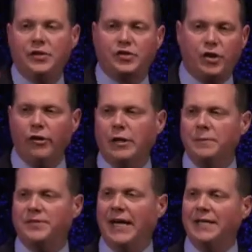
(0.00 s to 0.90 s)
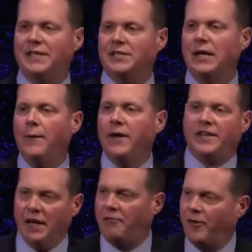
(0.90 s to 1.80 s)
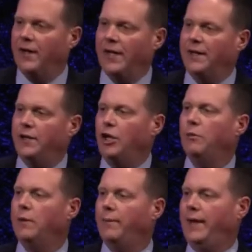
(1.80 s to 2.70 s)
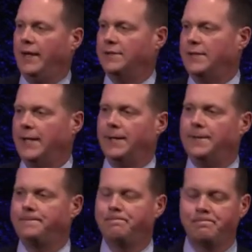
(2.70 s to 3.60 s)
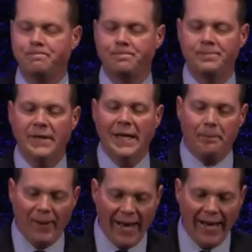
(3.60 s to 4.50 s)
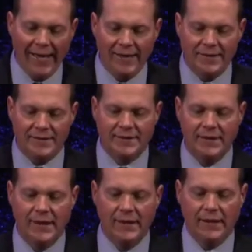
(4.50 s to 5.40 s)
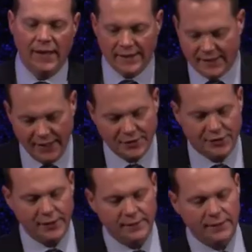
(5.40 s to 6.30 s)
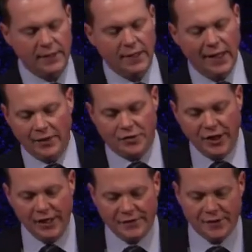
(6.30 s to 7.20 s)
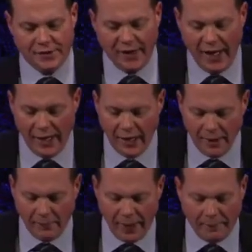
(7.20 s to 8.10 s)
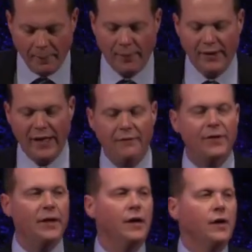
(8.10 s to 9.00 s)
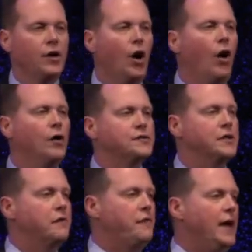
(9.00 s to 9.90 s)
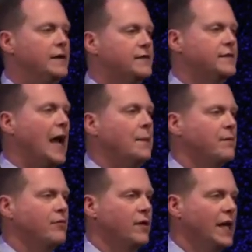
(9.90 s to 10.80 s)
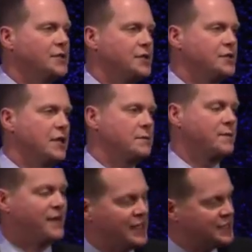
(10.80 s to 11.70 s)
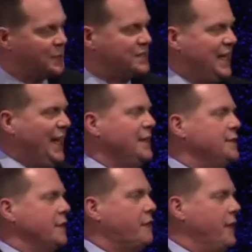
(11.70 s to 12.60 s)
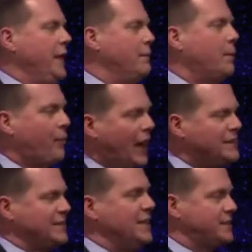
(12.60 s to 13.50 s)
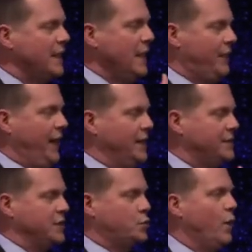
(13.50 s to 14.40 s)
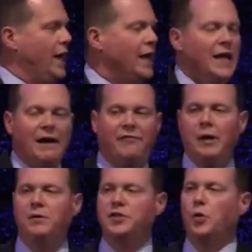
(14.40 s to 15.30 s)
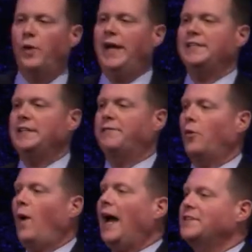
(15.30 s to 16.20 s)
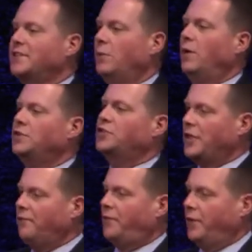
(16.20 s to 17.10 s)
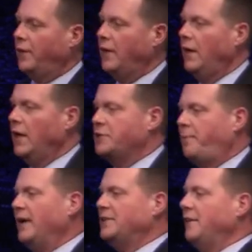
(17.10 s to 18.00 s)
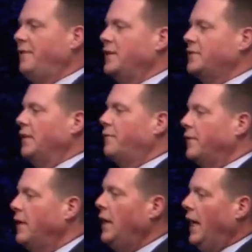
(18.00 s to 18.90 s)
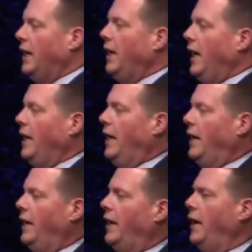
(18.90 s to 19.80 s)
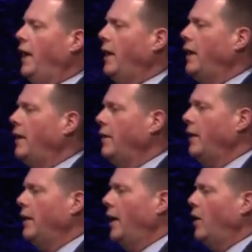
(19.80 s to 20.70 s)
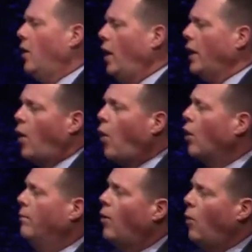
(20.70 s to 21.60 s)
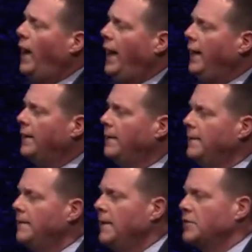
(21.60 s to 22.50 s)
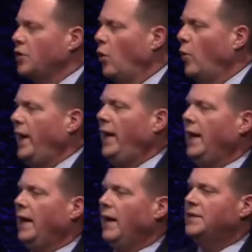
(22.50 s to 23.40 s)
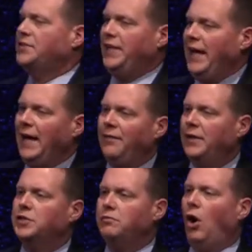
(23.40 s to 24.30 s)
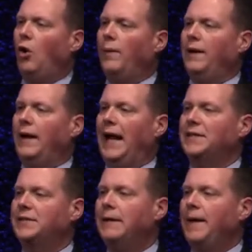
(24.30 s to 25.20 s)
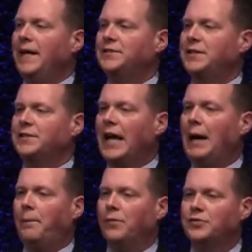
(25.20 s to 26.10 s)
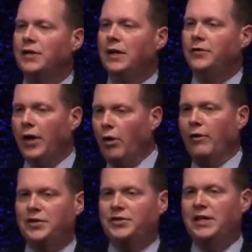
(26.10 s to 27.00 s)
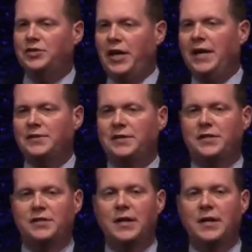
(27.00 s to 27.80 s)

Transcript: circumstances differently than human beings did. He pays attention. In Jesus' day, people believed in cause and effect type of relationships because it was easier for them to process things this way if there was a reason for why someone suffered, especially if they suffered in a horrible way. So we see in this moment, as his disciples notice that Jesus is